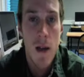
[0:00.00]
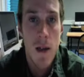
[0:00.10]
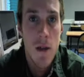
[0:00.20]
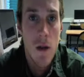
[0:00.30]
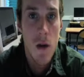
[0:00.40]

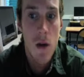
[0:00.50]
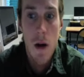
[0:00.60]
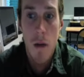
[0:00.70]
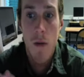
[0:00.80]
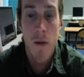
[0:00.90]
So,
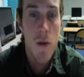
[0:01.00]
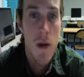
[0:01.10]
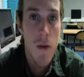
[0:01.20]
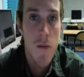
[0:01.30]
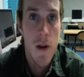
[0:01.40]
I'm reviewing
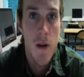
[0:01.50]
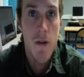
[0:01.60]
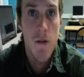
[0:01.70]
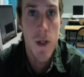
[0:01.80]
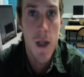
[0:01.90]
your video
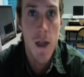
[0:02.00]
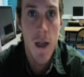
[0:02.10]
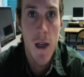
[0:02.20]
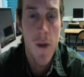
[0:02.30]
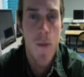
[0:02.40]
from Sunday,